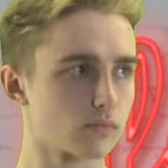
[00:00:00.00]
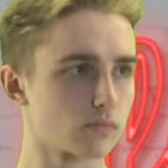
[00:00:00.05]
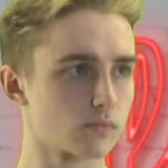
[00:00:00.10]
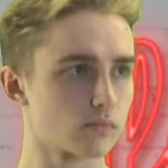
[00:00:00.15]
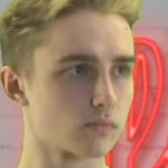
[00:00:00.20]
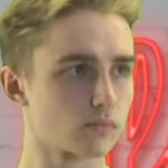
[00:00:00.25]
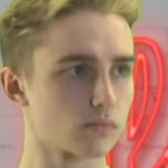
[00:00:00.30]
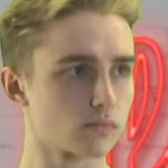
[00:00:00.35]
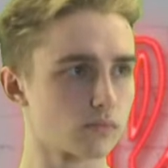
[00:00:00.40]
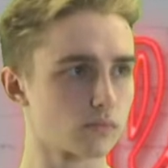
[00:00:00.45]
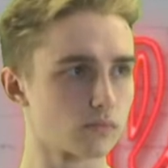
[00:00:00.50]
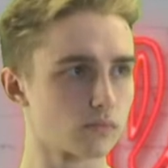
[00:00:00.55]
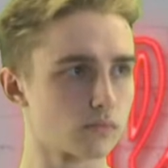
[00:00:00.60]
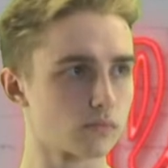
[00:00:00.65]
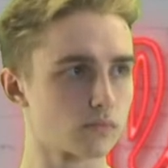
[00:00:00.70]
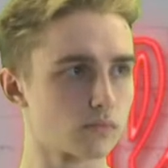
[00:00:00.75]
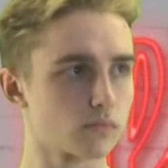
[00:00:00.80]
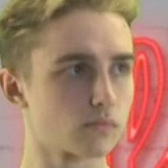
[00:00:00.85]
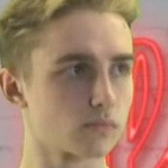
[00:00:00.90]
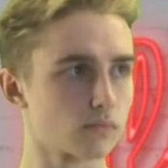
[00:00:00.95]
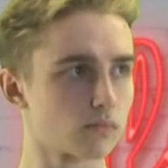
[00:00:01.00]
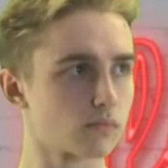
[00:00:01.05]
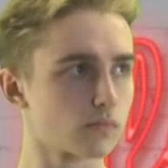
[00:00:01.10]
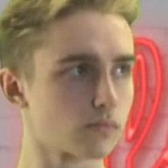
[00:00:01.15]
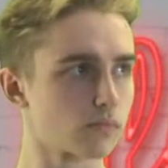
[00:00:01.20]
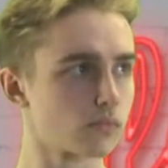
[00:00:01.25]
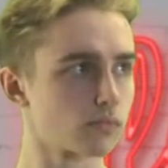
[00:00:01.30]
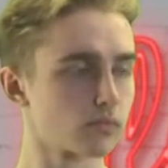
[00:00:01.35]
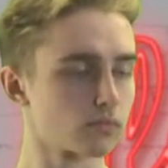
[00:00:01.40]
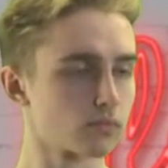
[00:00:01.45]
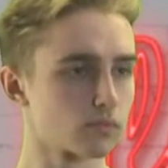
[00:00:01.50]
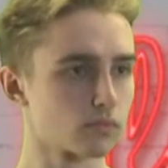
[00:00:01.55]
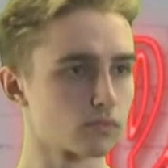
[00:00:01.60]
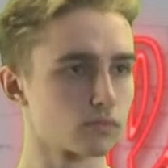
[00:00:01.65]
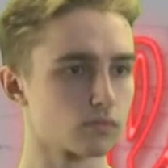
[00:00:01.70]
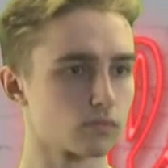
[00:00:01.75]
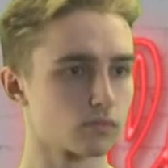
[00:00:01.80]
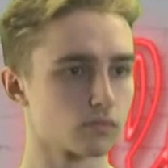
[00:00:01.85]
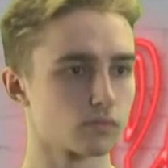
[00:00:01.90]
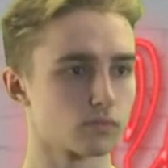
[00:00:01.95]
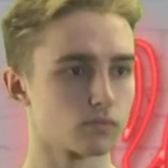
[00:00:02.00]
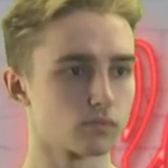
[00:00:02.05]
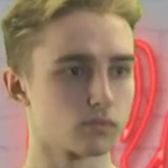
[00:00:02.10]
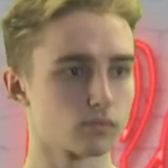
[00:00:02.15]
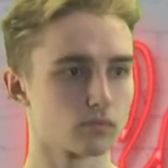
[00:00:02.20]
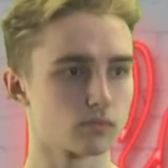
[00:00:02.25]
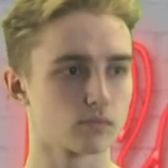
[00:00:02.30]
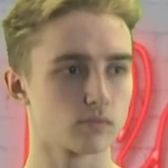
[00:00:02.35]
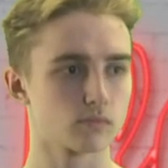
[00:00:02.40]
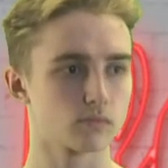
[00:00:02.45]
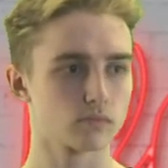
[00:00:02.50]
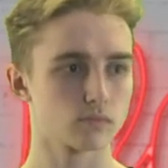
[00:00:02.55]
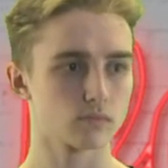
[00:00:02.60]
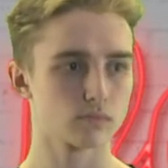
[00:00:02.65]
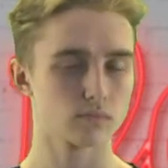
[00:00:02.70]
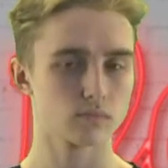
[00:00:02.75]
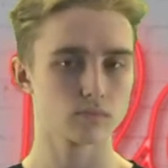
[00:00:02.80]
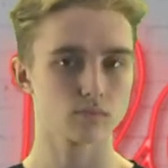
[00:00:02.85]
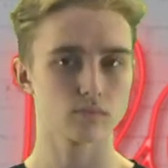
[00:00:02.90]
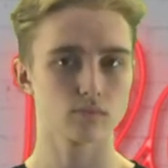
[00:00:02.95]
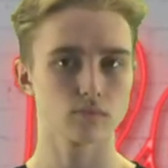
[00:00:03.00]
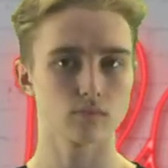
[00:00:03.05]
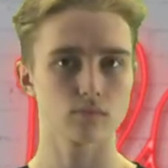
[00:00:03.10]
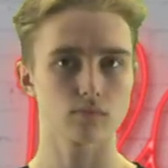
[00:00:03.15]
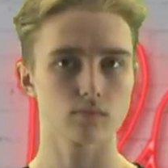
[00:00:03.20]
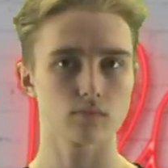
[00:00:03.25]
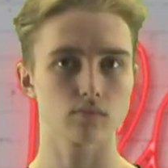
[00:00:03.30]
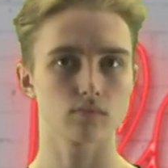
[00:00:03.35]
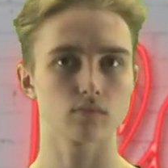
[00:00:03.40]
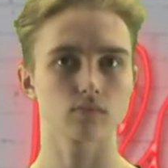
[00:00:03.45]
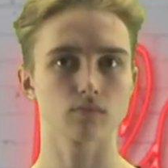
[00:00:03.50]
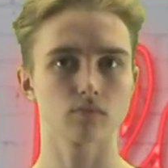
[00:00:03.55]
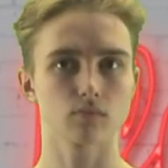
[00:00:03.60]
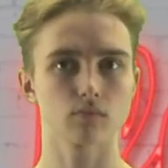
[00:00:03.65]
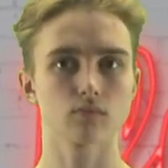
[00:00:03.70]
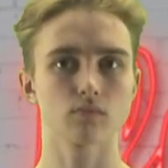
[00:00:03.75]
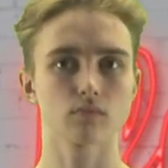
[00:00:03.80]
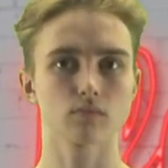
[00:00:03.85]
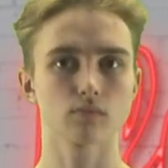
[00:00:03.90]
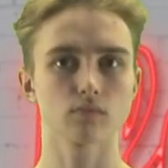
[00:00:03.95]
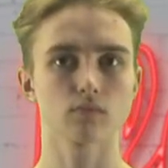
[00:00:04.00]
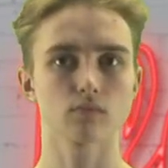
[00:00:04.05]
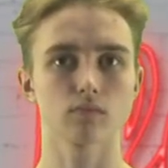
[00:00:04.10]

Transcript: This person isn't speaking.